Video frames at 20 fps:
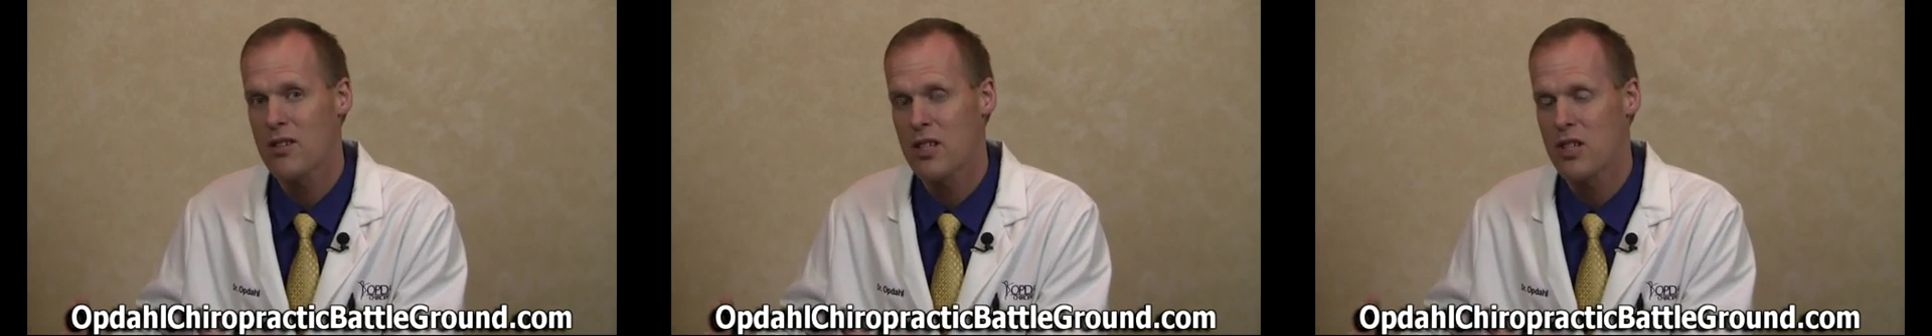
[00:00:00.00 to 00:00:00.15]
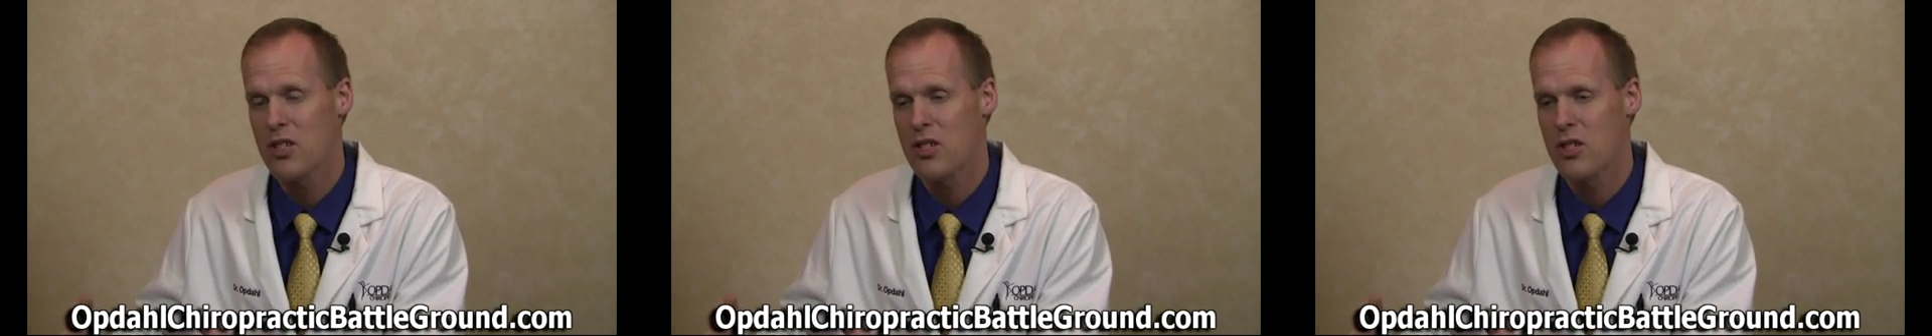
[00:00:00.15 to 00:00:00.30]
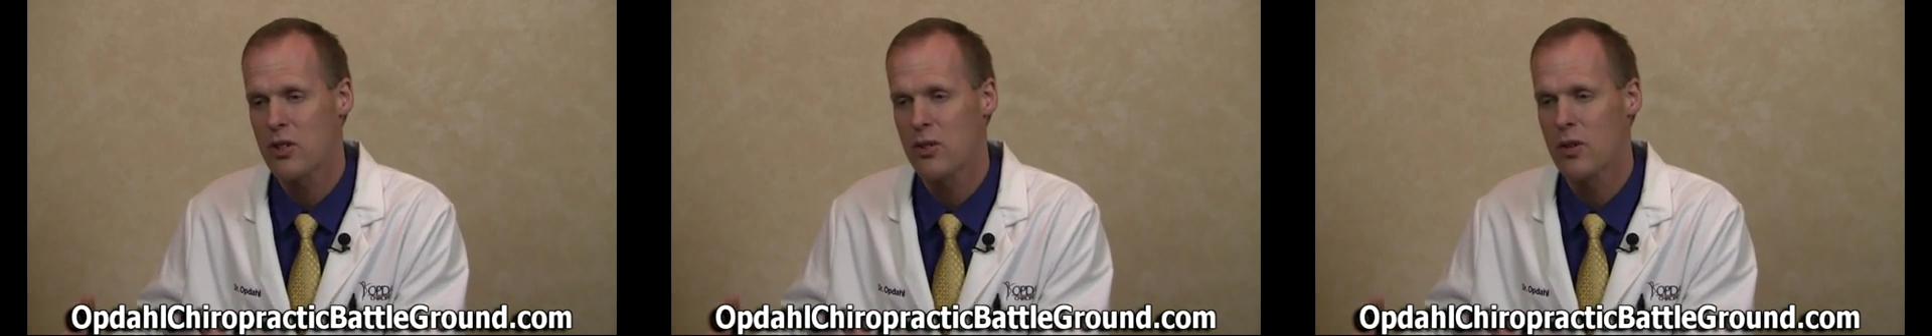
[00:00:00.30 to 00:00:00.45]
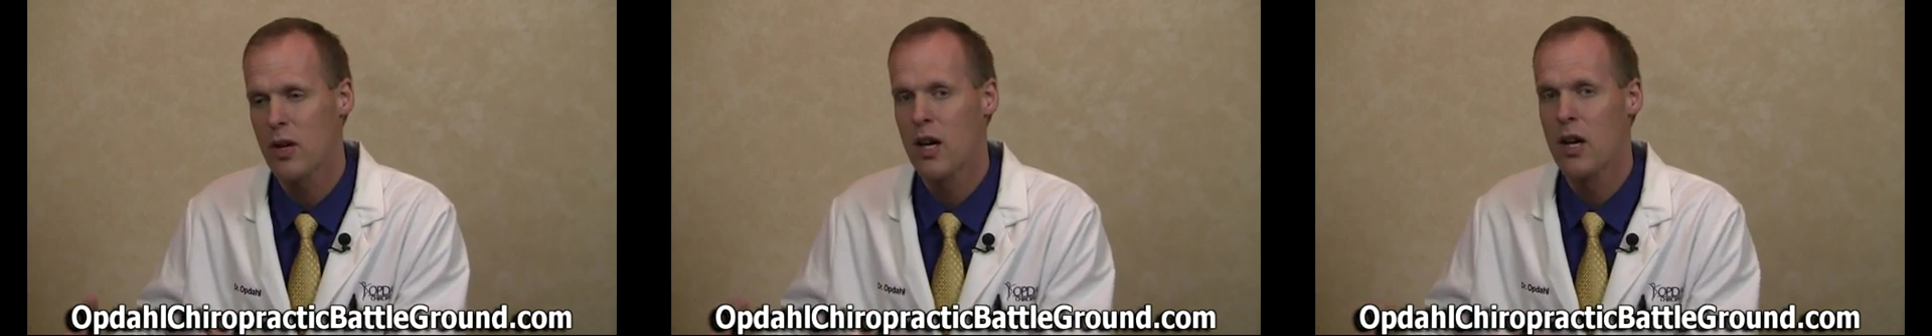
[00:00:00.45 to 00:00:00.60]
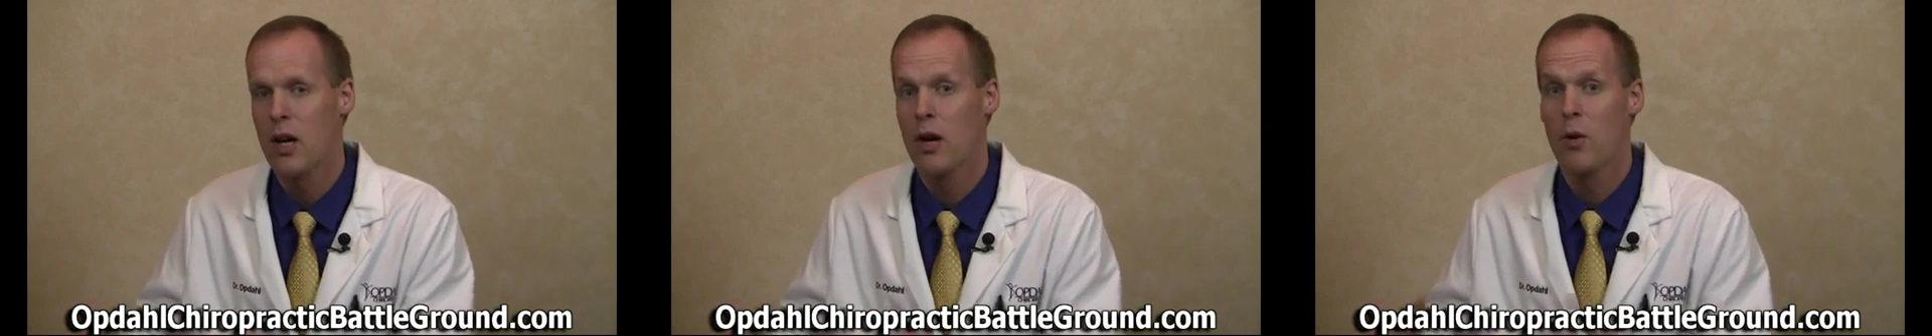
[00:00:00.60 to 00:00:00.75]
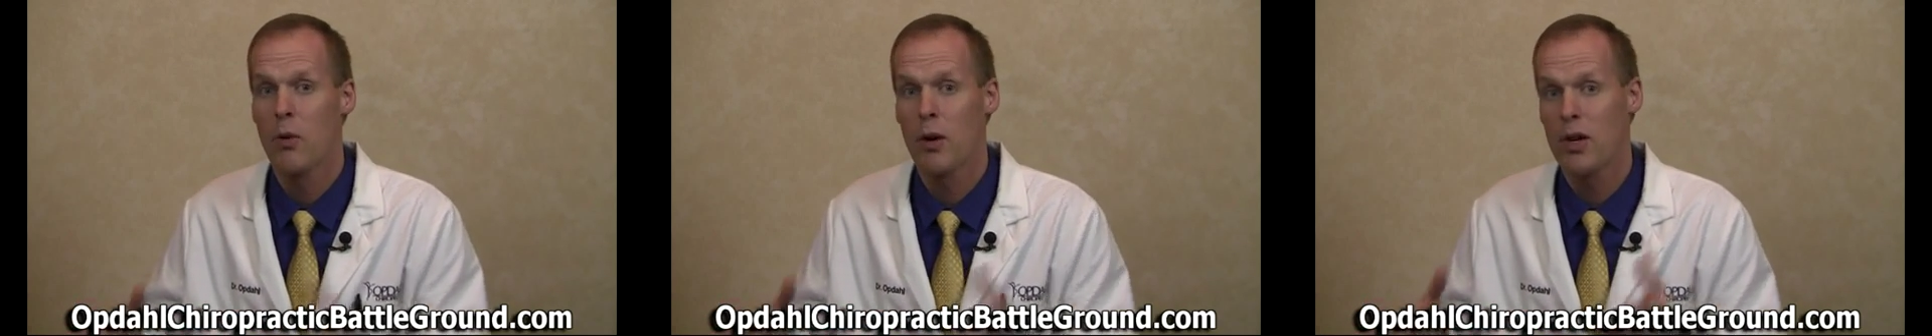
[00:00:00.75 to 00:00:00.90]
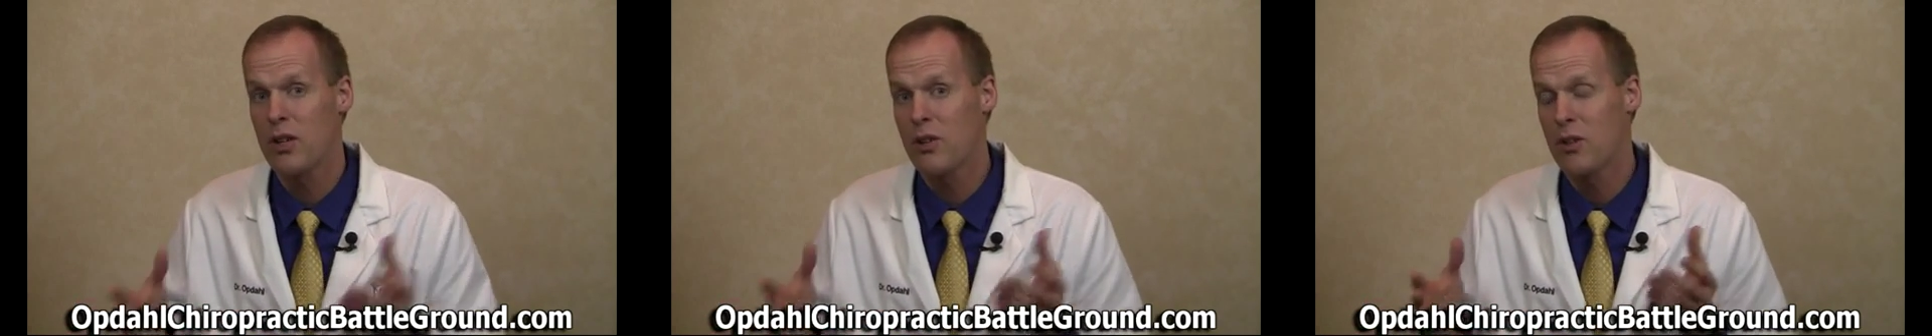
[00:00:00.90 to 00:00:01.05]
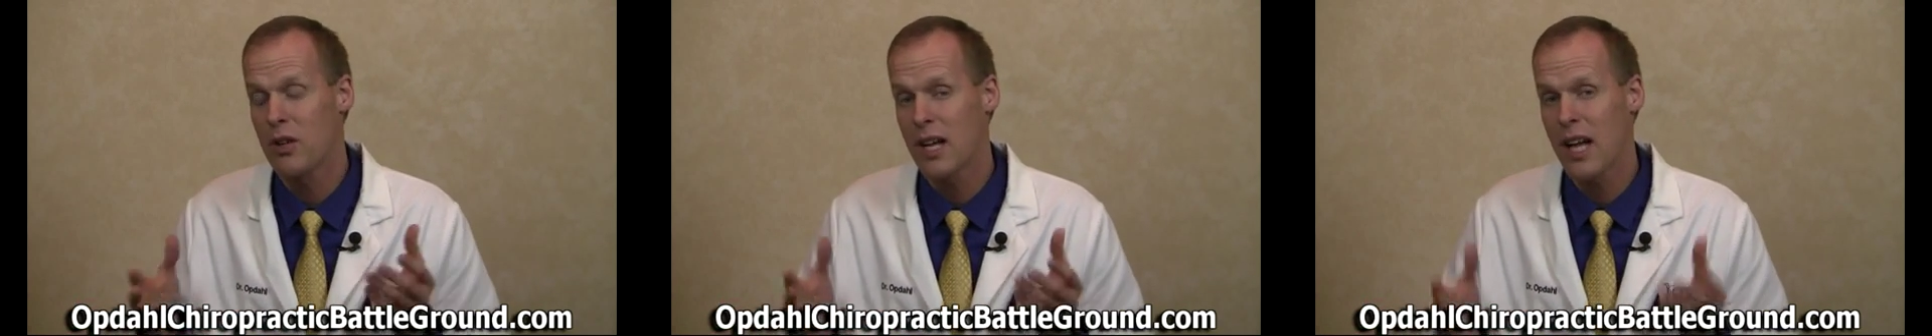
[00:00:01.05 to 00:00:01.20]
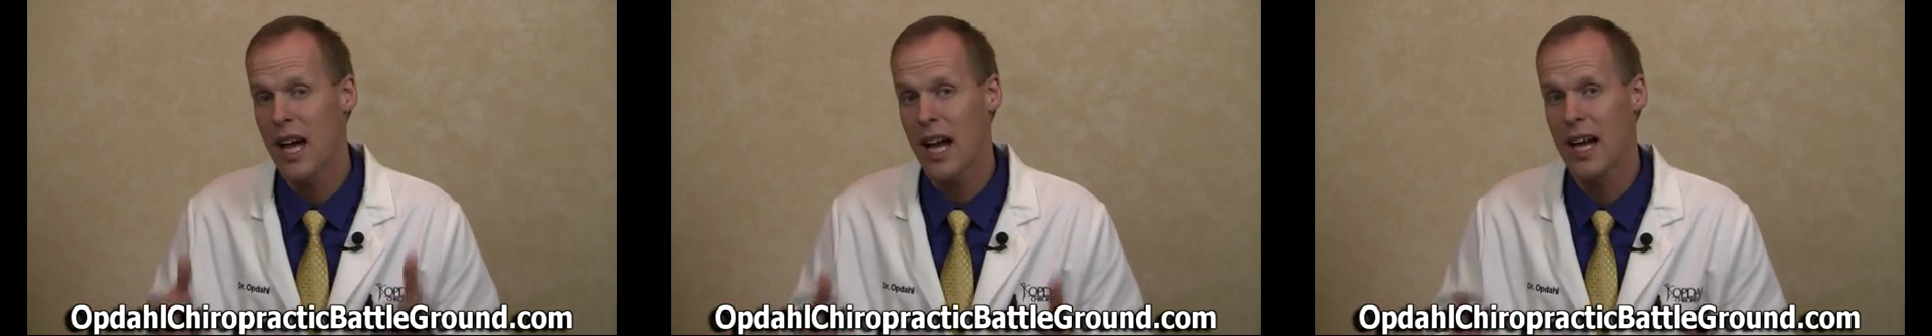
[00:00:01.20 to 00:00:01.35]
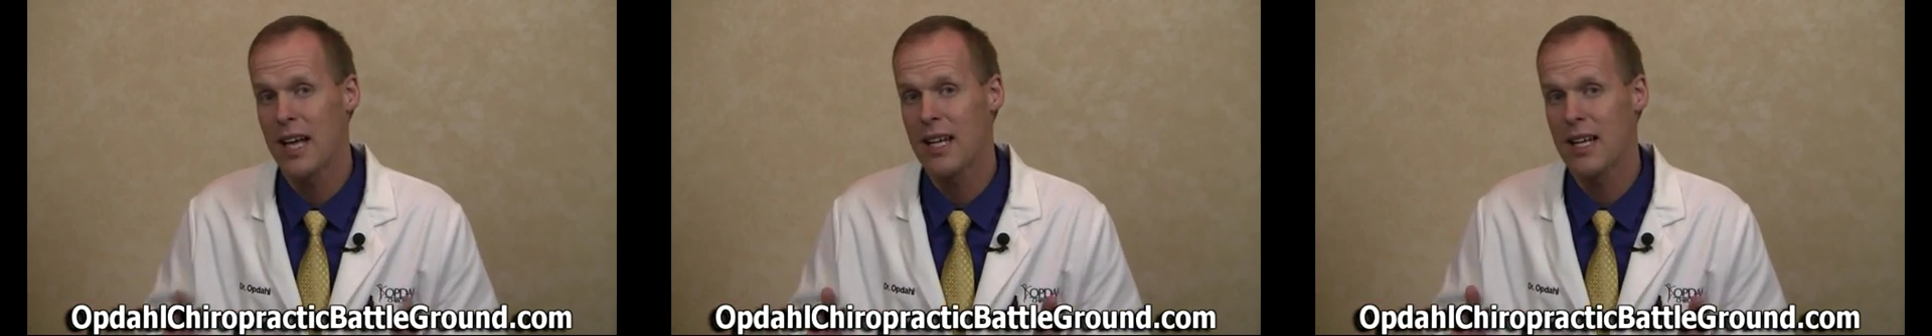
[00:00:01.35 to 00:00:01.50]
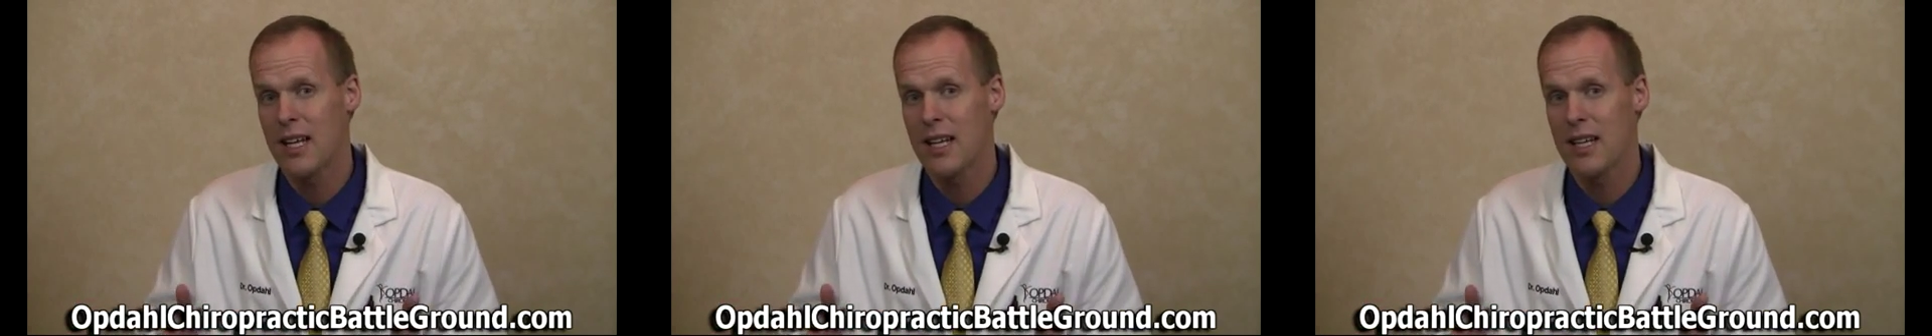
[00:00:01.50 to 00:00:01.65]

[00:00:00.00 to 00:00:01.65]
tissue, what you get